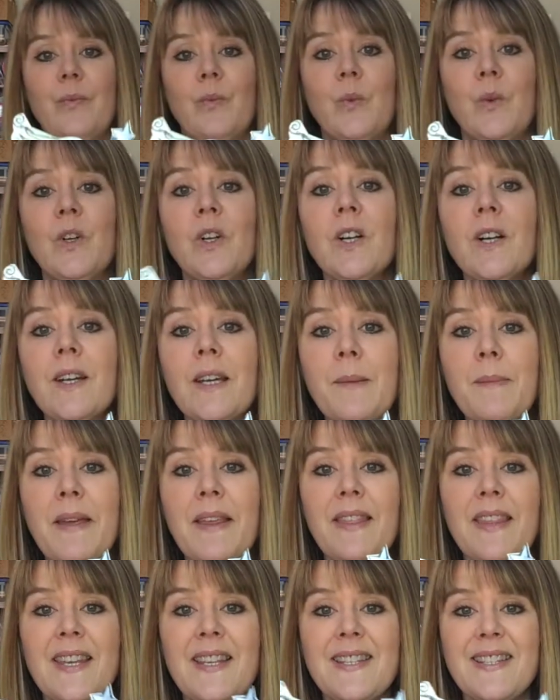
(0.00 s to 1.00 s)
We're going to make
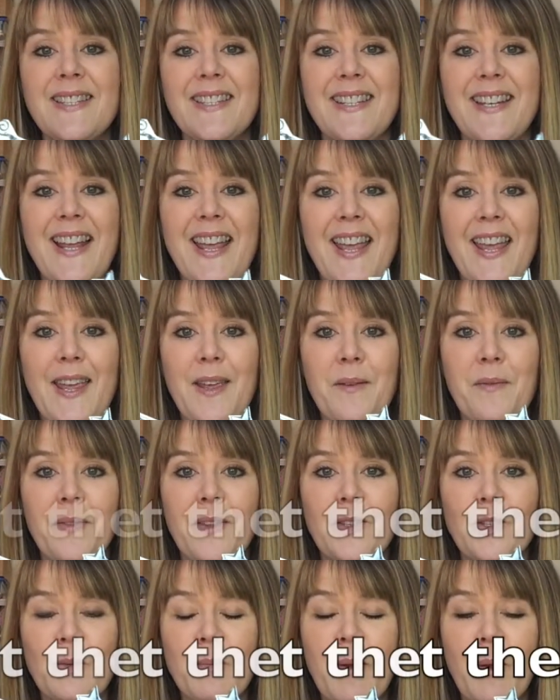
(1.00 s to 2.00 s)
these today.
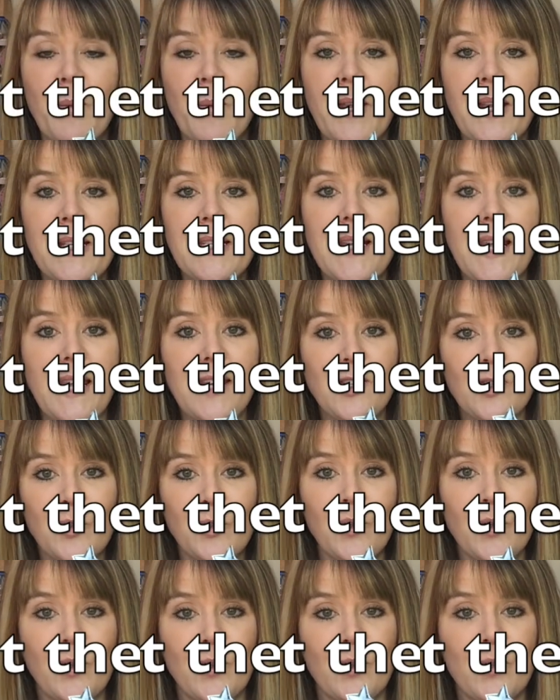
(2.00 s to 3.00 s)
These are my winged angel
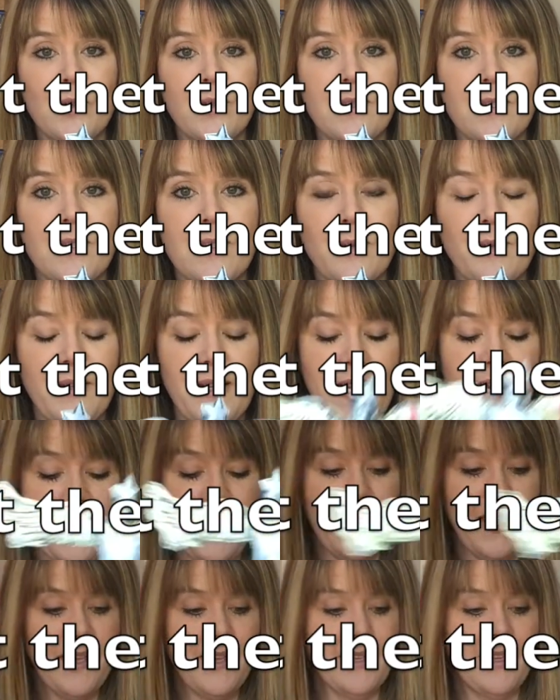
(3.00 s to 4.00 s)
girls,
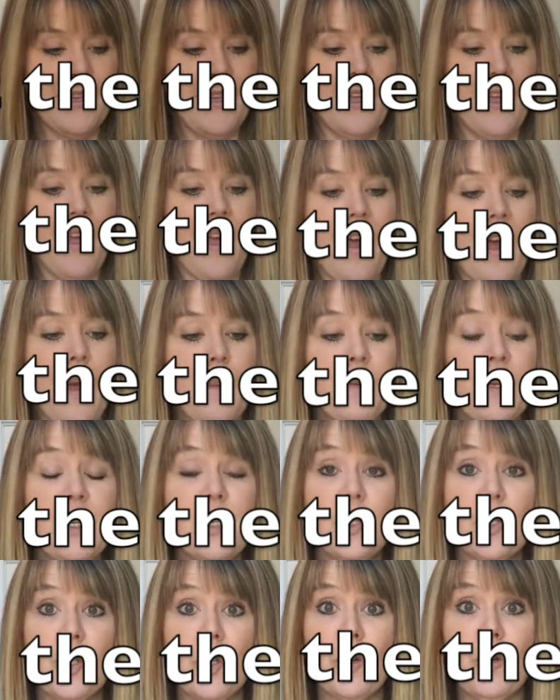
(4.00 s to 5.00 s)
okay? I'm going to
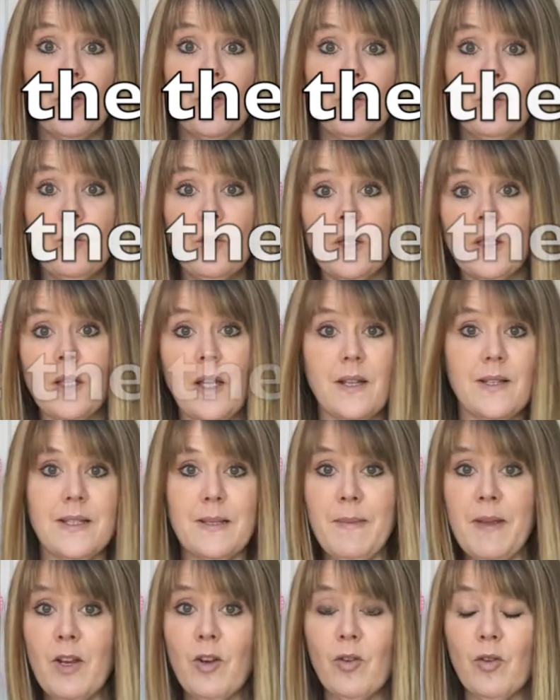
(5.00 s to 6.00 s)
show you lots
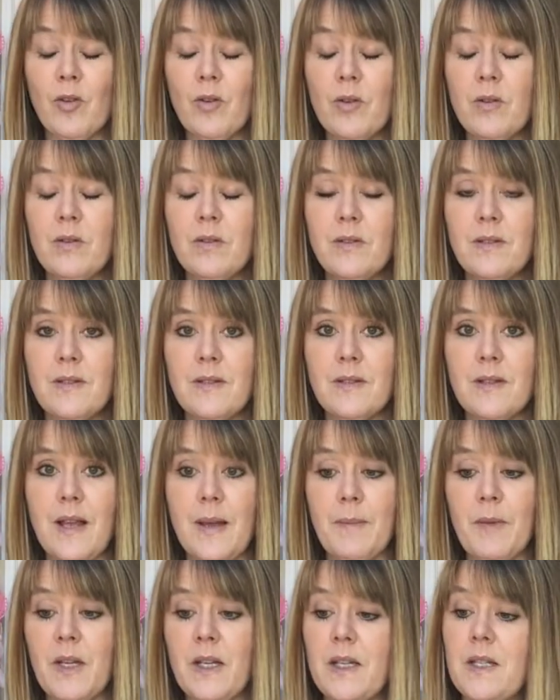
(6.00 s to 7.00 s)
of my girls.
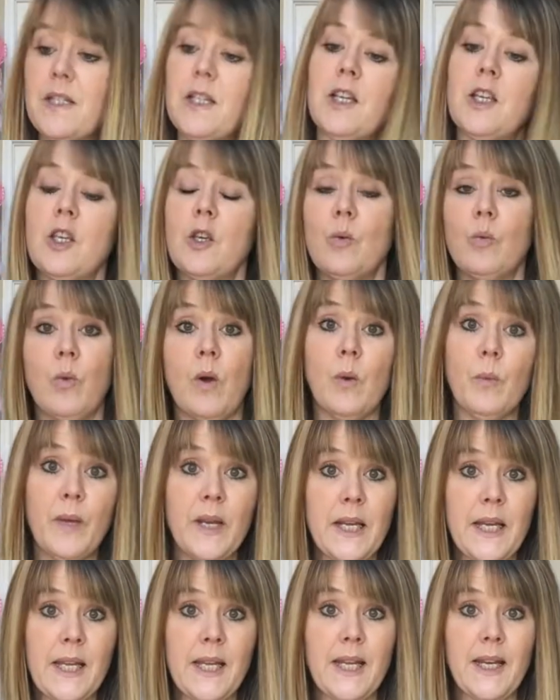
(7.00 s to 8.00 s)
I'm going to tell you what we
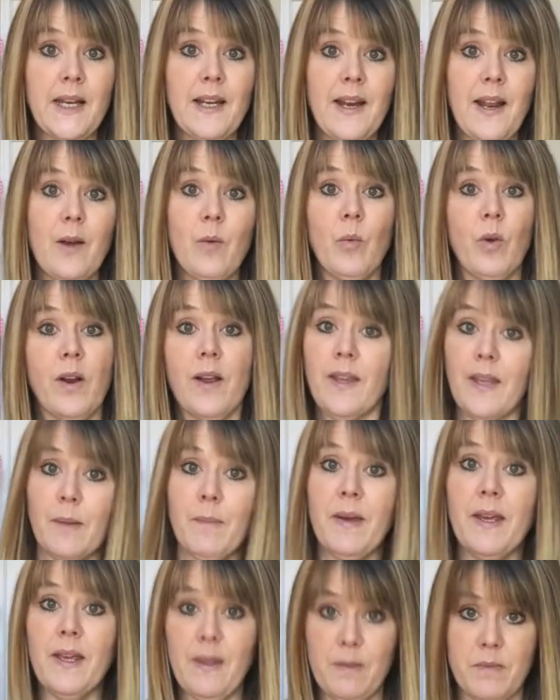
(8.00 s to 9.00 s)
need and where I get
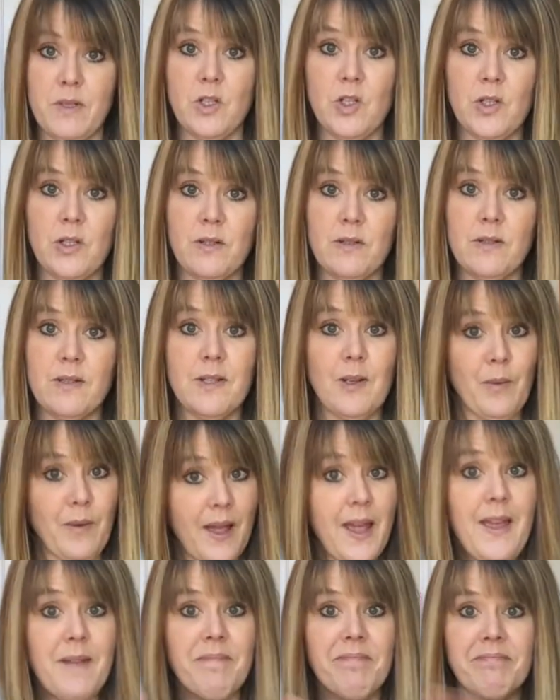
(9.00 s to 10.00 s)
my images.
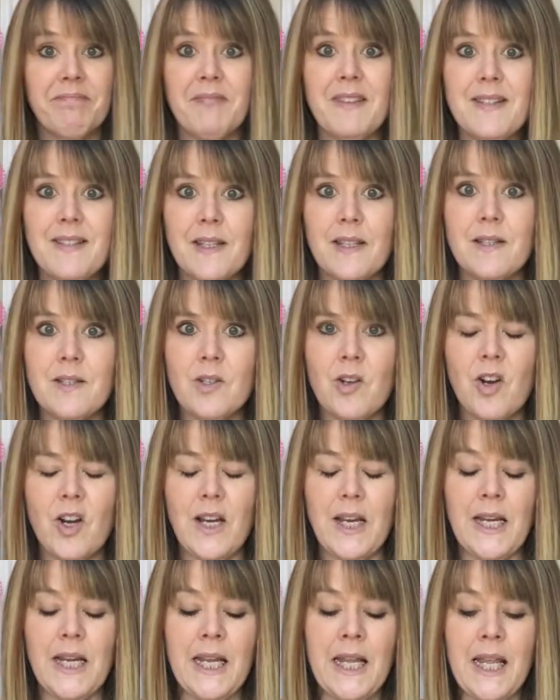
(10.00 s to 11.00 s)
Okay, let's get
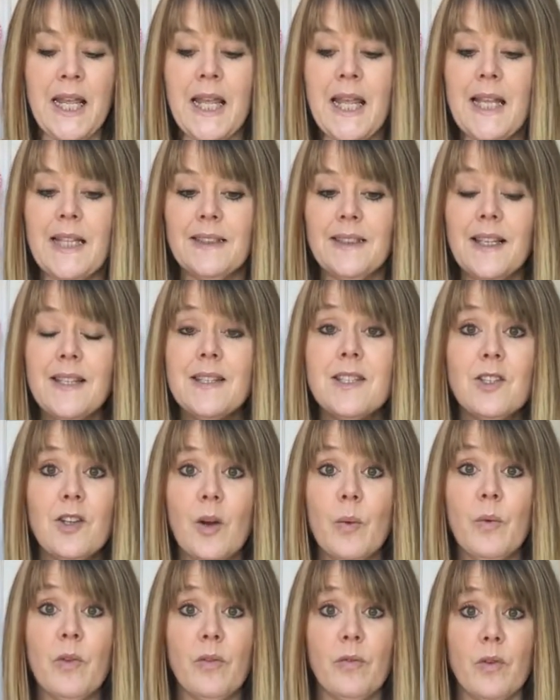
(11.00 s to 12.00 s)
started. Let's
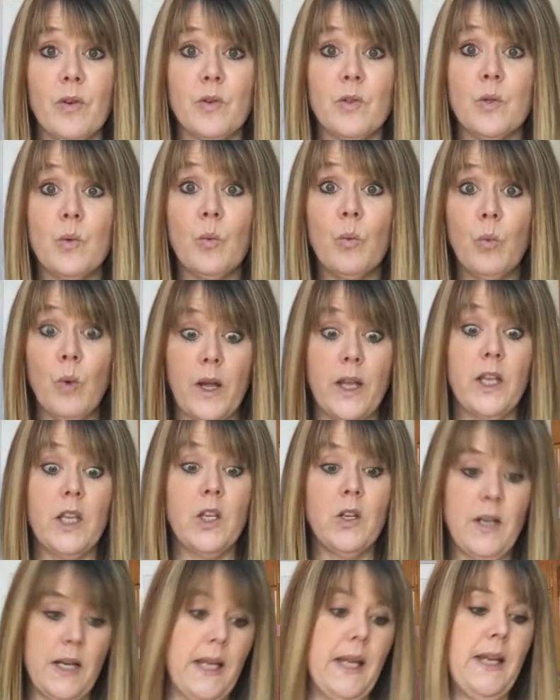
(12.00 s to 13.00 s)
start with first what
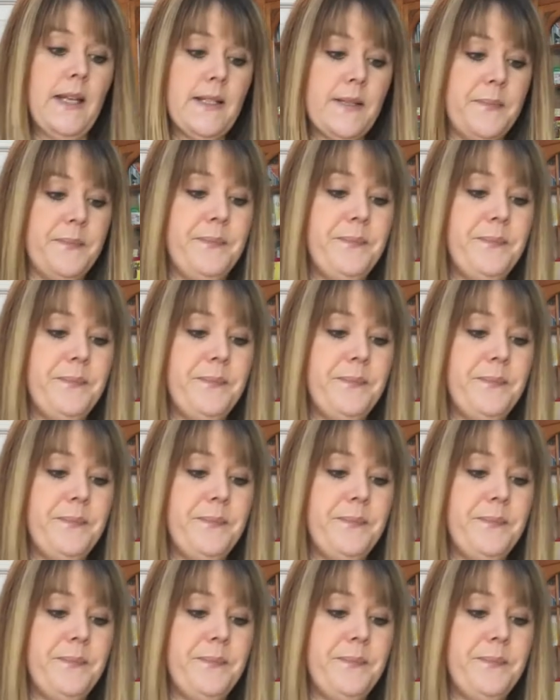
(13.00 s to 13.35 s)
you need.